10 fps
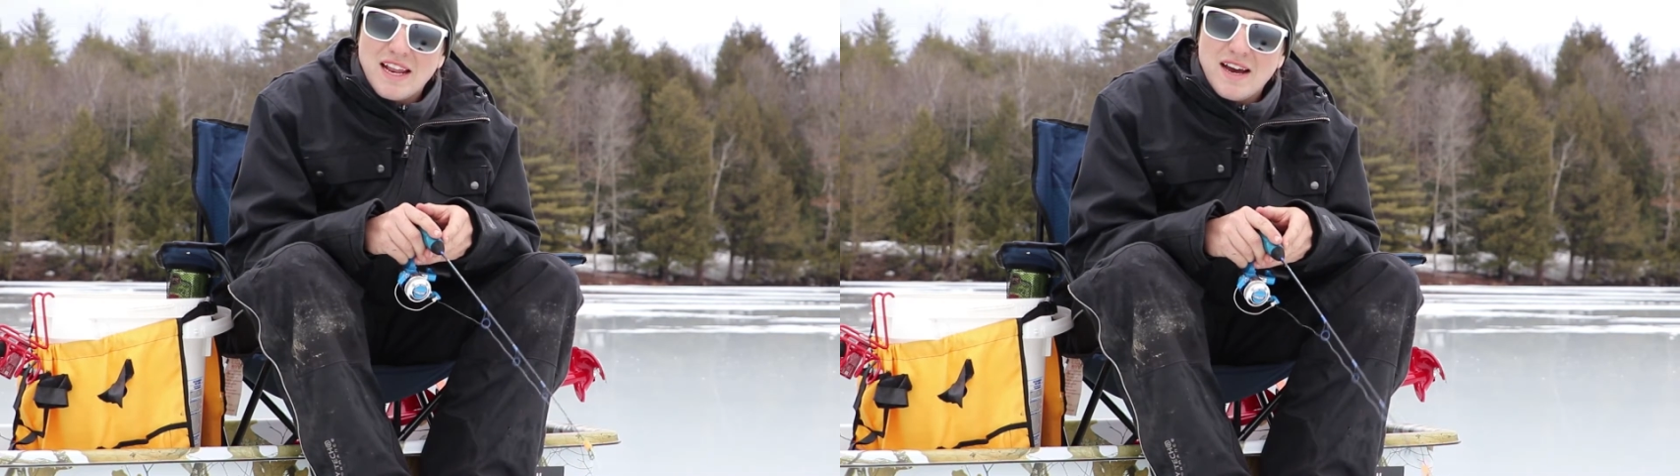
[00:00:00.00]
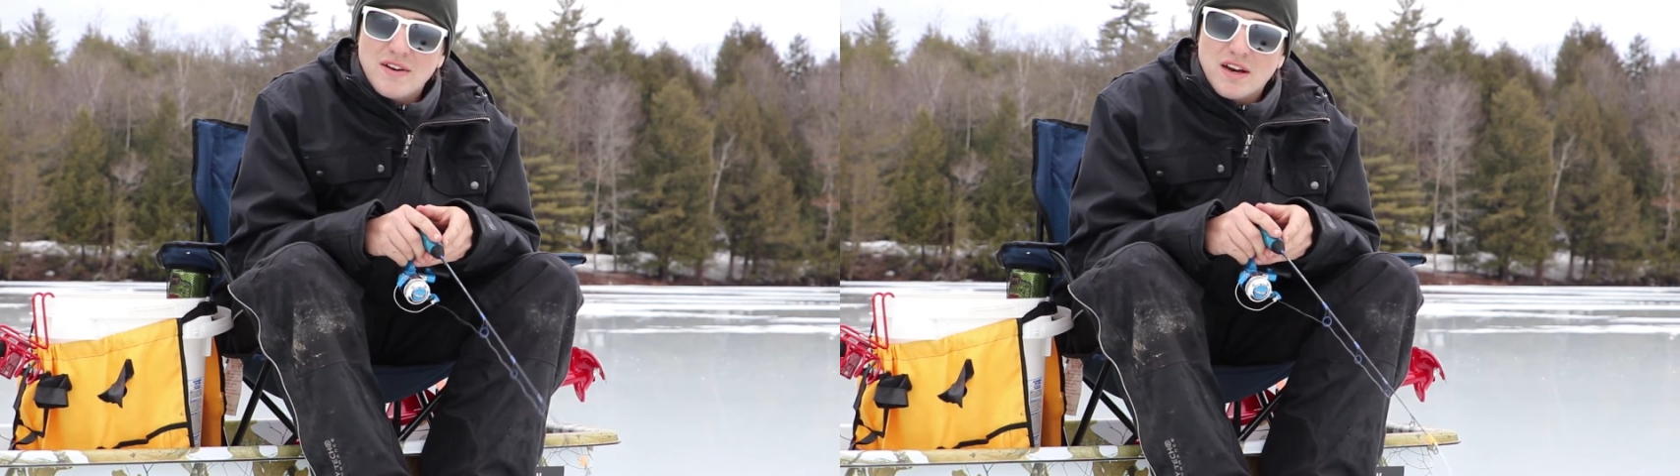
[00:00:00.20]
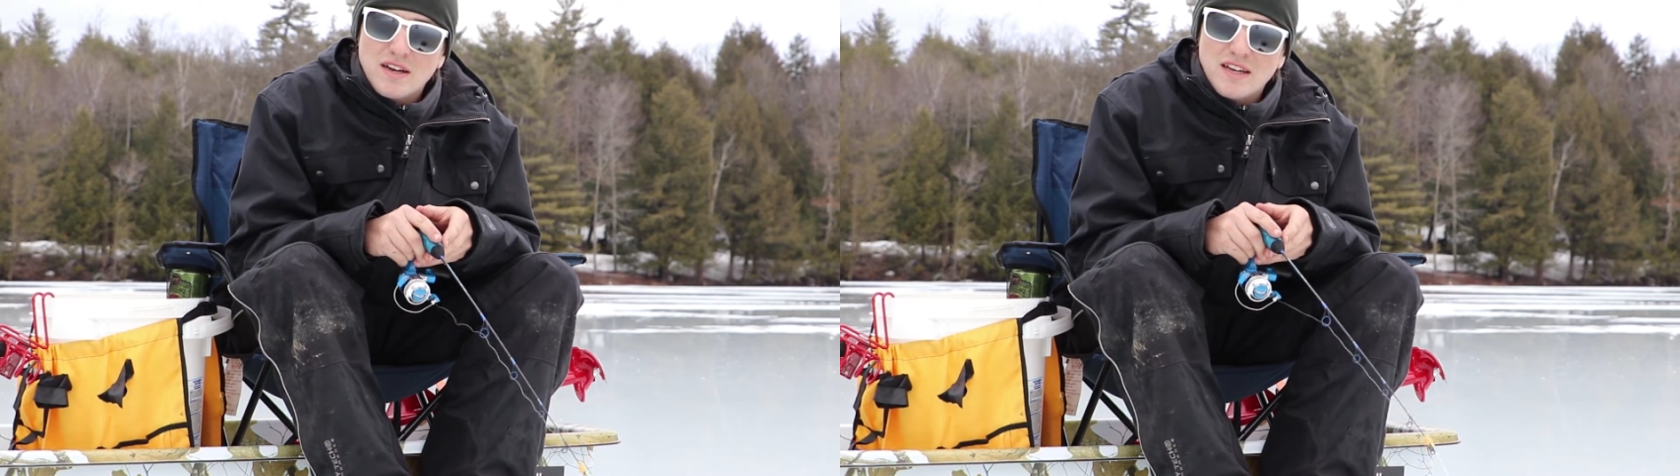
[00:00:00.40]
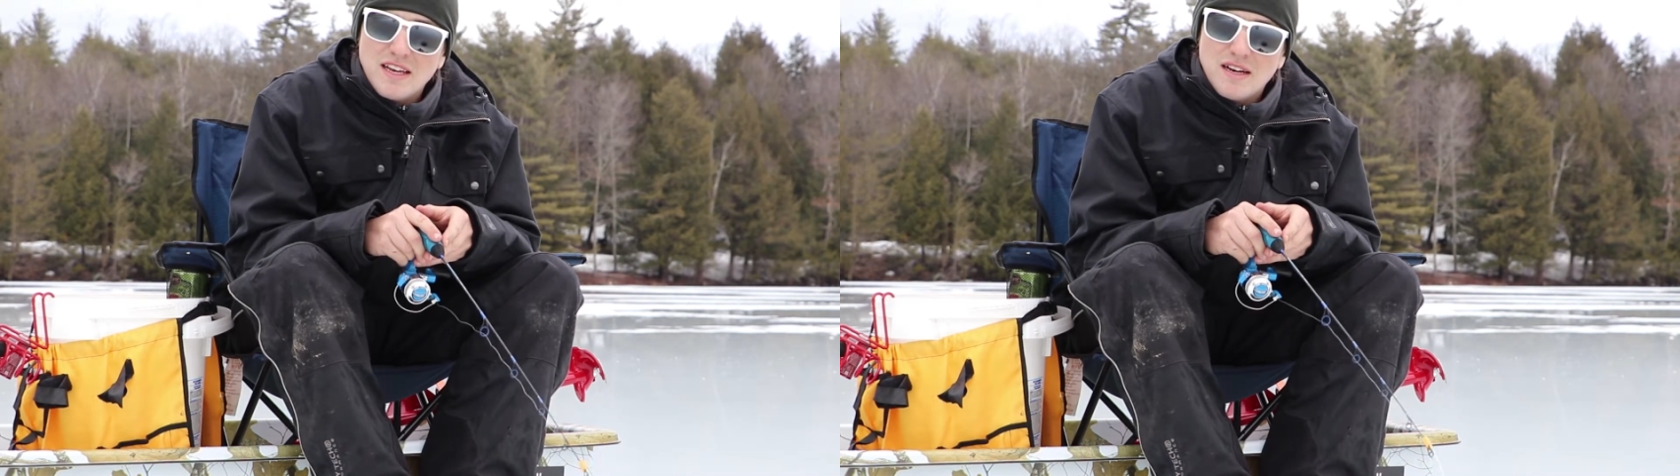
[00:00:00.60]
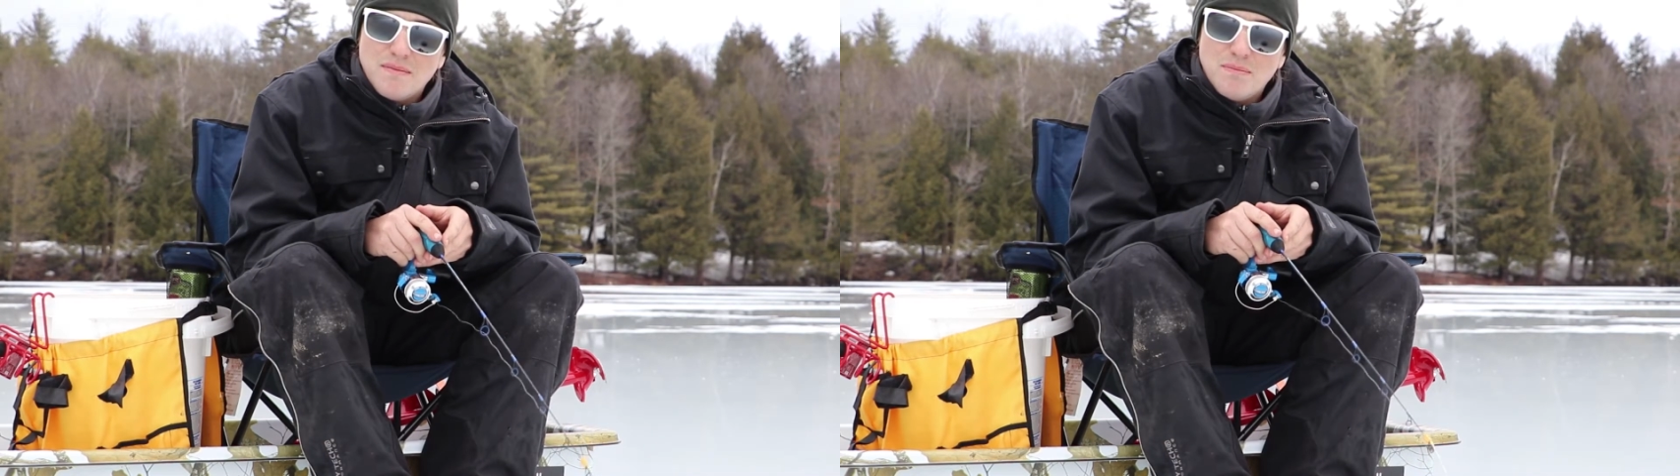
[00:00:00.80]
out on
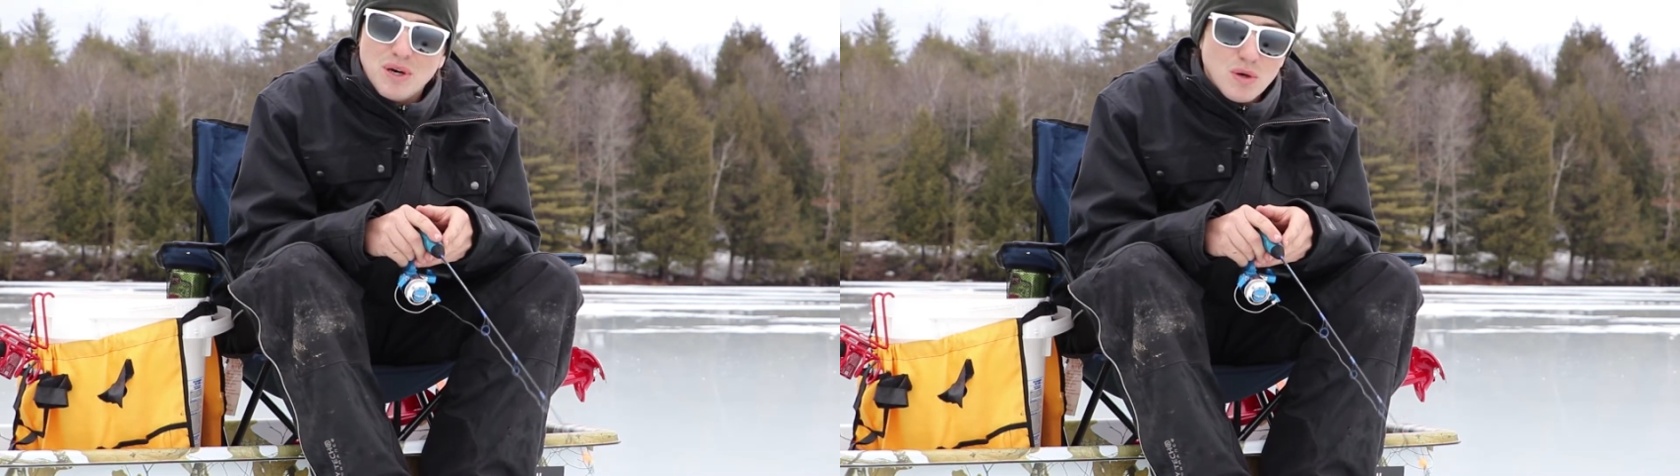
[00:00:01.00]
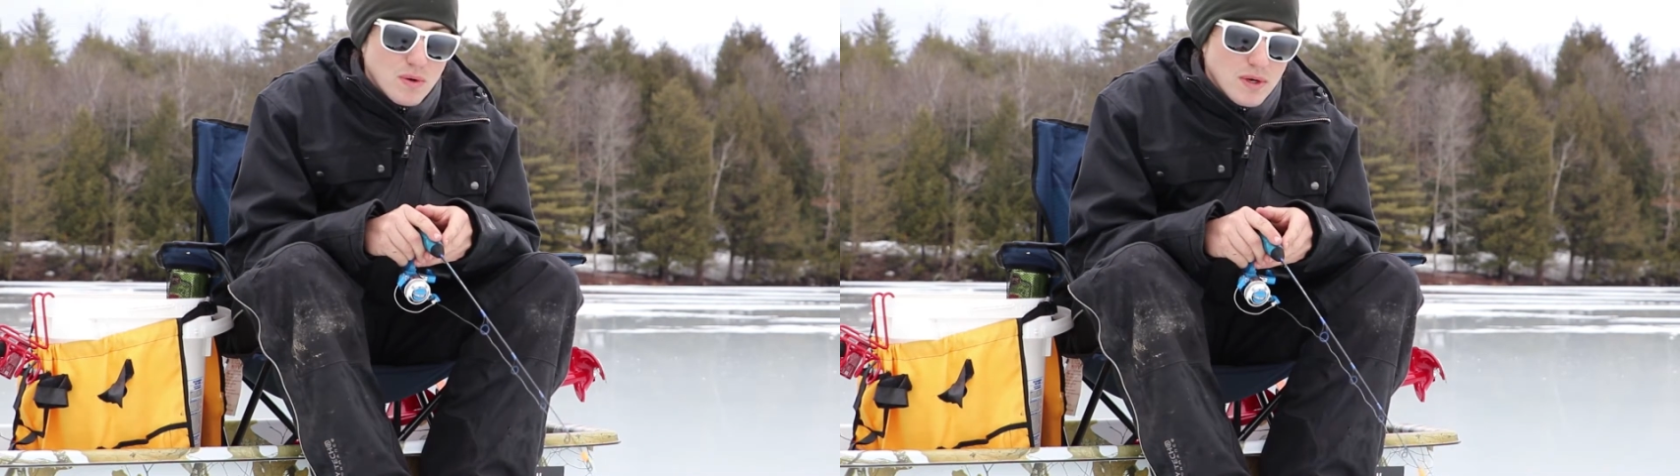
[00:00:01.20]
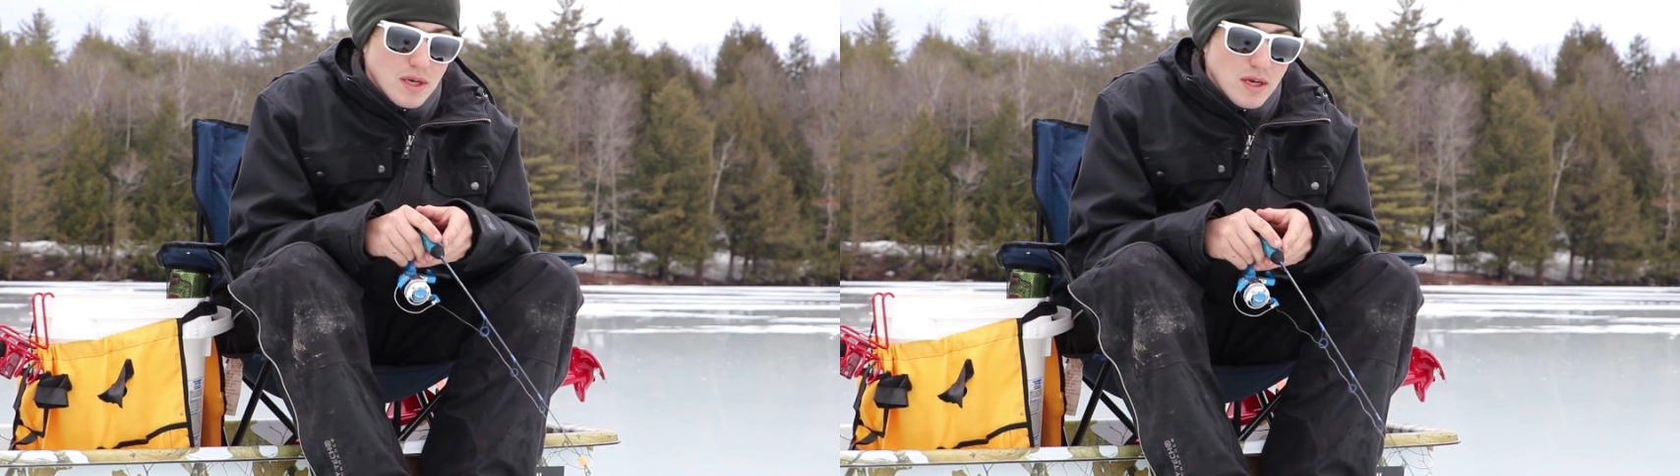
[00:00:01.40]
it in a boat.